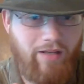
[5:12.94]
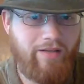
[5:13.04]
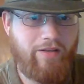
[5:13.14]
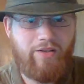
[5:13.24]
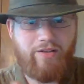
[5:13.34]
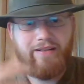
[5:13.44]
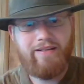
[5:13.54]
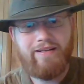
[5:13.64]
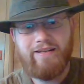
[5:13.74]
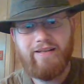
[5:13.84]
You're looking at
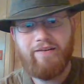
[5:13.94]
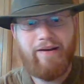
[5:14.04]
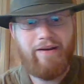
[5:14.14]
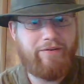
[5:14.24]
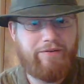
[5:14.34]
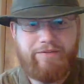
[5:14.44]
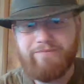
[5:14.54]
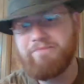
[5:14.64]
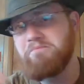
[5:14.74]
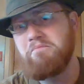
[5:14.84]
it around
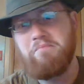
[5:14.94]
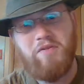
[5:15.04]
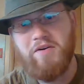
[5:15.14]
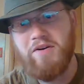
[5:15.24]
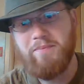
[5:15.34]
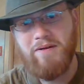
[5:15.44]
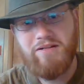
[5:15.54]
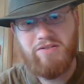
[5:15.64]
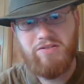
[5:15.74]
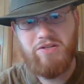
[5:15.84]

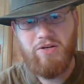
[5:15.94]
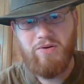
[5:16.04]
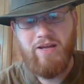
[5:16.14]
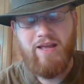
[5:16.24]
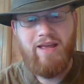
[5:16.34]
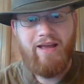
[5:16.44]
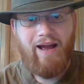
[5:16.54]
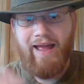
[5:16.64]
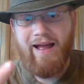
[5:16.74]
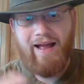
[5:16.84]
$30 or so.
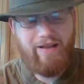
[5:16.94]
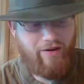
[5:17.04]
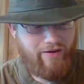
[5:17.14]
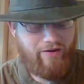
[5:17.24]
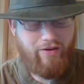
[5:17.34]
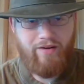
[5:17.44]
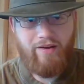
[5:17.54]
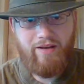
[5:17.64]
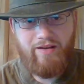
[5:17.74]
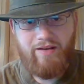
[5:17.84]
I got it
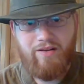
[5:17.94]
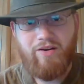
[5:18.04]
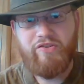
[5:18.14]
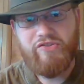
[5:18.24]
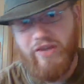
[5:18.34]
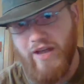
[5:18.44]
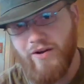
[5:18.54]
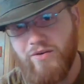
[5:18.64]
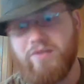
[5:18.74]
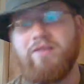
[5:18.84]
on
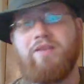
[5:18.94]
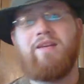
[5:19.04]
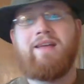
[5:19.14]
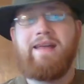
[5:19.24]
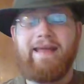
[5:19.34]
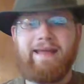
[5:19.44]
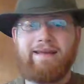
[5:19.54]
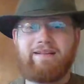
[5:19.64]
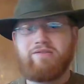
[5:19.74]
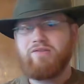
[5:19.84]
sale,
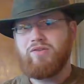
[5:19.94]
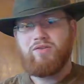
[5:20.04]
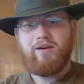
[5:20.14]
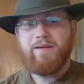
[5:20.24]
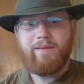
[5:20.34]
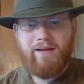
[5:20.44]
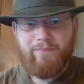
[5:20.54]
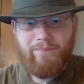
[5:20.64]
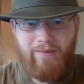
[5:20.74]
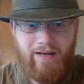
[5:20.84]
and so I
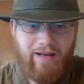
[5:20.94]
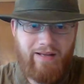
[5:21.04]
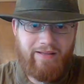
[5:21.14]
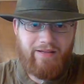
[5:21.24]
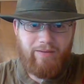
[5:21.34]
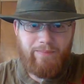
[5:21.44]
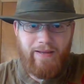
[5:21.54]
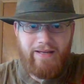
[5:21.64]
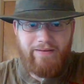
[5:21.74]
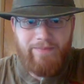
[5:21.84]

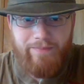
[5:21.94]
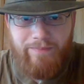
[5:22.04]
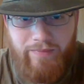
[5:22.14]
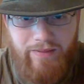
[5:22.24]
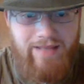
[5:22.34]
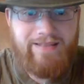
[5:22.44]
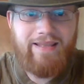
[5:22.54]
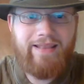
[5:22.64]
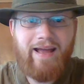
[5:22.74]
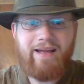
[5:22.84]
paid less
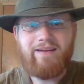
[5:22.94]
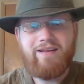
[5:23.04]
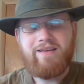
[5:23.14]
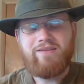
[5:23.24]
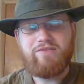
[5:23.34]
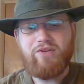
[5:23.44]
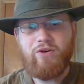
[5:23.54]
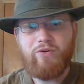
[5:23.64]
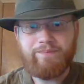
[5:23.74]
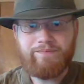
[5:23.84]
than that.
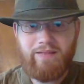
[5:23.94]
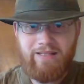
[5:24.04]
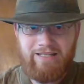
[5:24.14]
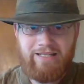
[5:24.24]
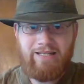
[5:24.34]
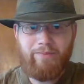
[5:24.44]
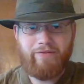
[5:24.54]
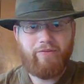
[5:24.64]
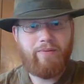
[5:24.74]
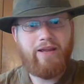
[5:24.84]
So, but
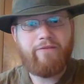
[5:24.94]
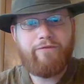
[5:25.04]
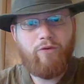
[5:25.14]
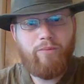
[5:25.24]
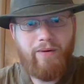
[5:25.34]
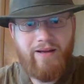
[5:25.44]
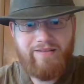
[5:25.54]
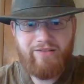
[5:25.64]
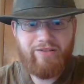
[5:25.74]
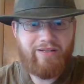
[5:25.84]
if you're paying full
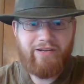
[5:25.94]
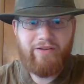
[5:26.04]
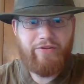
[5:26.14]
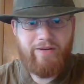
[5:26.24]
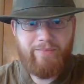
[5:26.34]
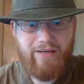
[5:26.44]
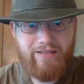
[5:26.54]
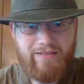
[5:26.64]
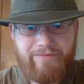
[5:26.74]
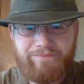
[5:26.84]
price, you're looking around
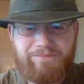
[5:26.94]
$30.